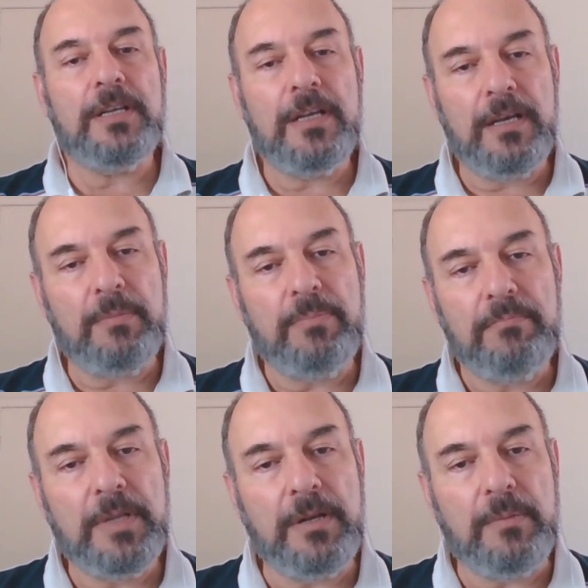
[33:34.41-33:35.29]

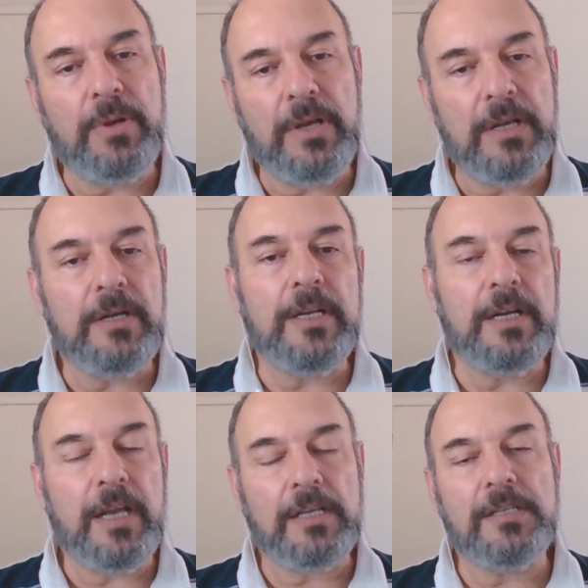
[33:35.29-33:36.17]
by early
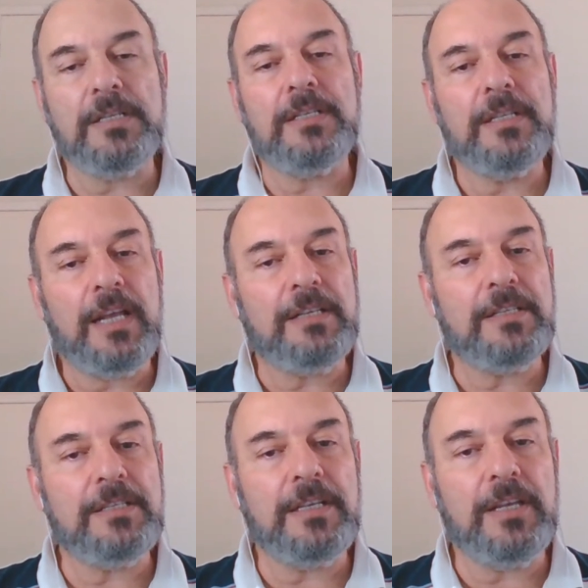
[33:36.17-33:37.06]

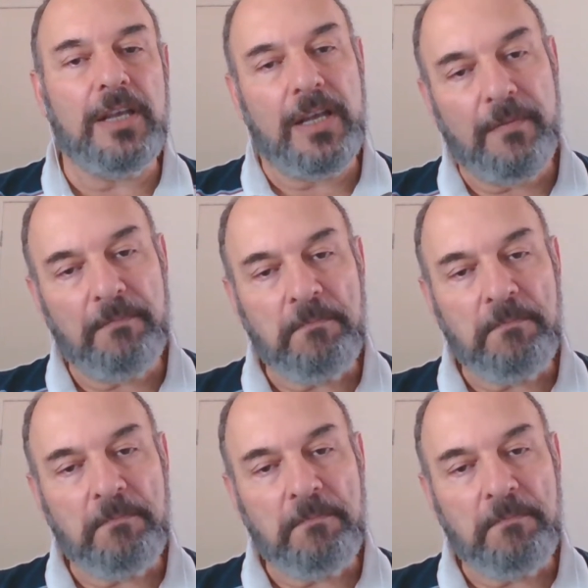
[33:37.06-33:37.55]
next year.